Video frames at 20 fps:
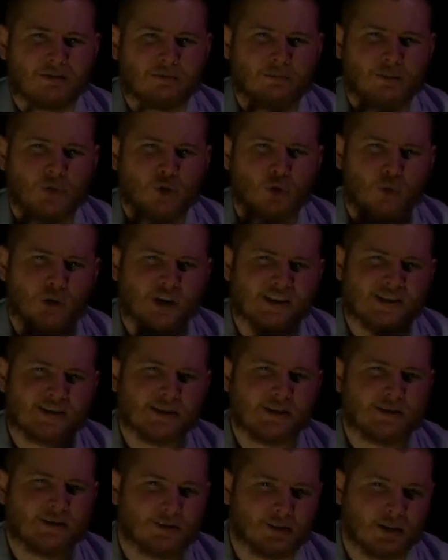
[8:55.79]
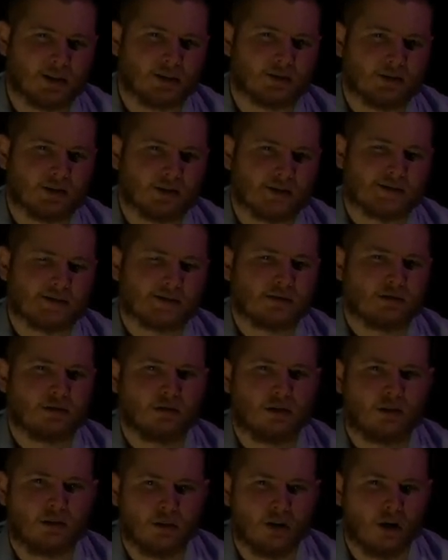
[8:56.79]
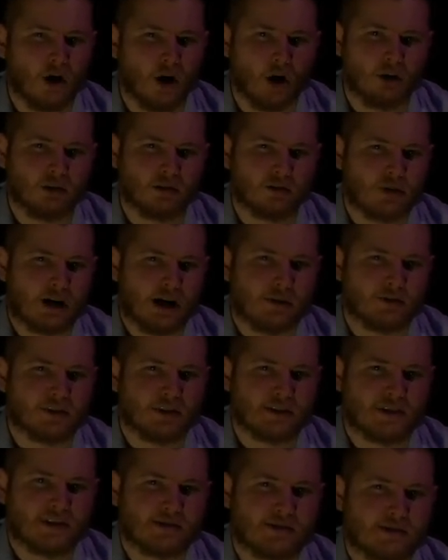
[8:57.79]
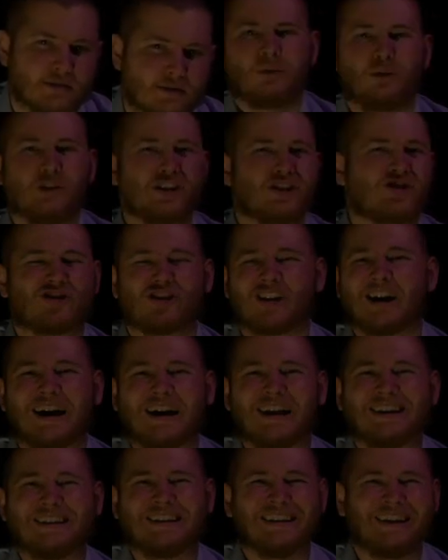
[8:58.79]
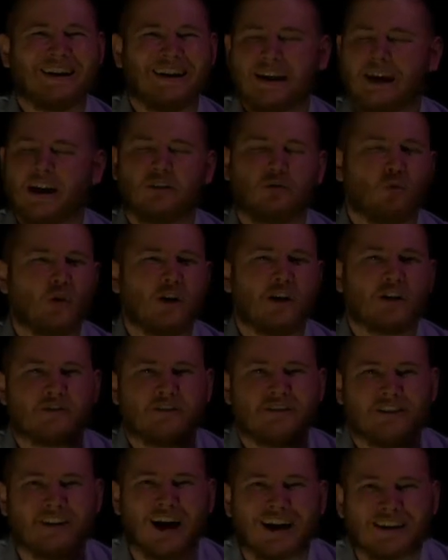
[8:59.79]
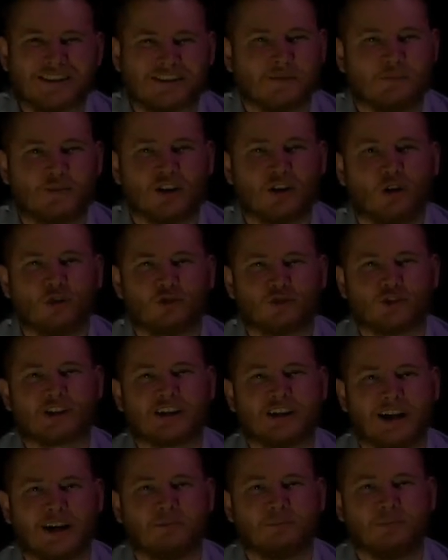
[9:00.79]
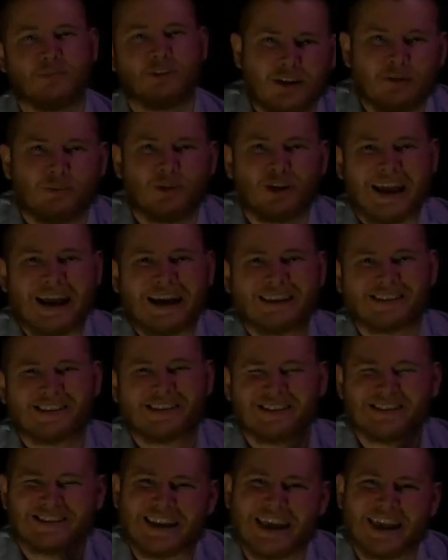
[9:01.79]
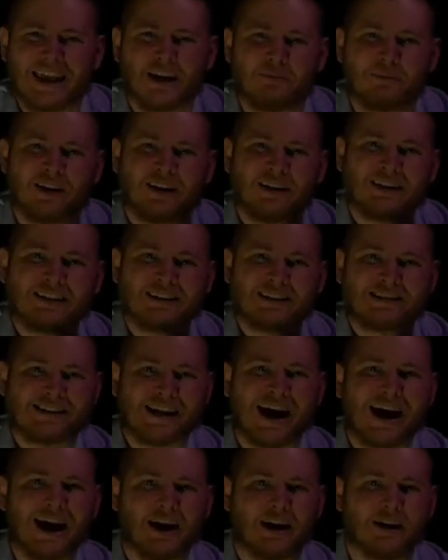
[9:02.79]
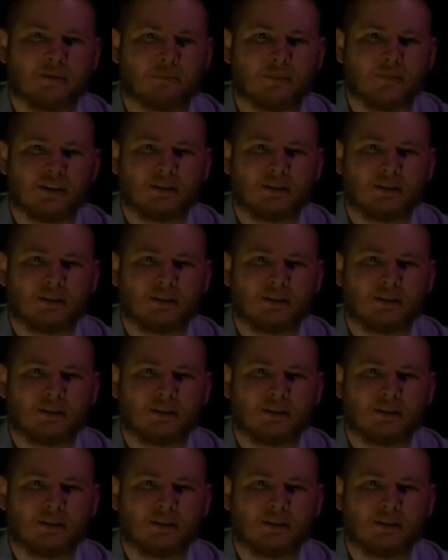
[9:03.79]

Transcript: but we see darkness all around us. We shine and we are not to be overcome. But at the same time,